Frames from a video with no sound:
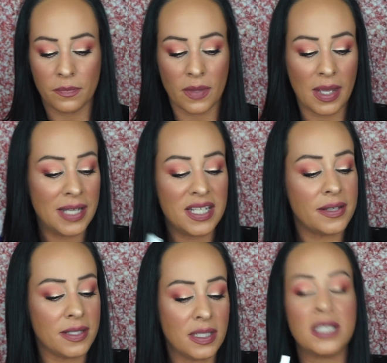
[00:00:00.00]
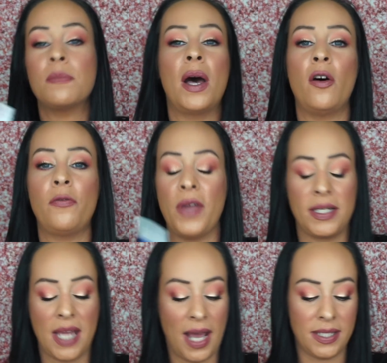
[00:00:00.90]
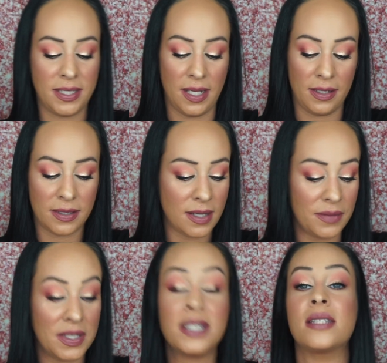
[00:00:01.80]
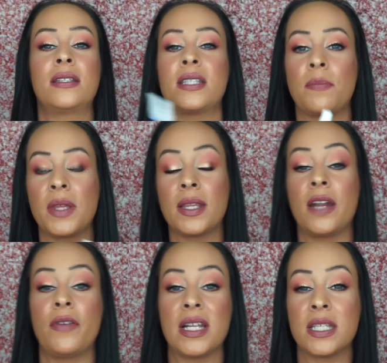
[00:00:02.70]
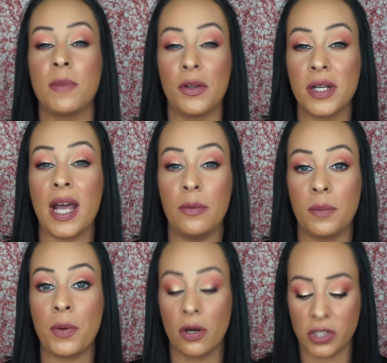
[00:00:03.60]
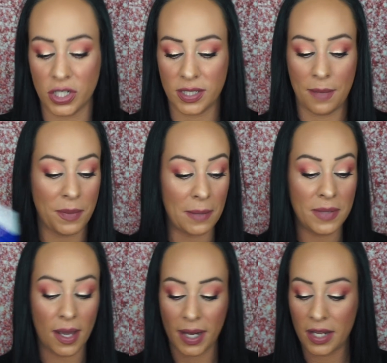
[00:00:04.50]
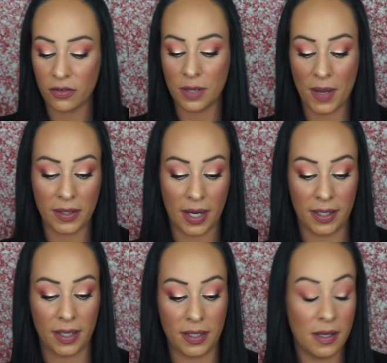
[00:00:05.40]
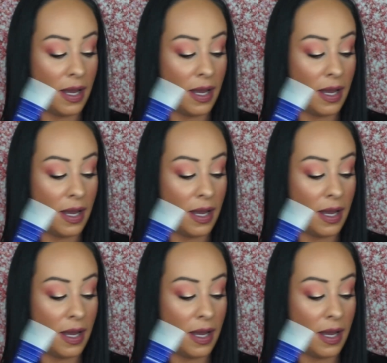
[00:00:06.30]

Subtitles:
It doesn't smell fantastic. This isn't something that if I smelled it, I would purchase it, but I'm not angry about getting it.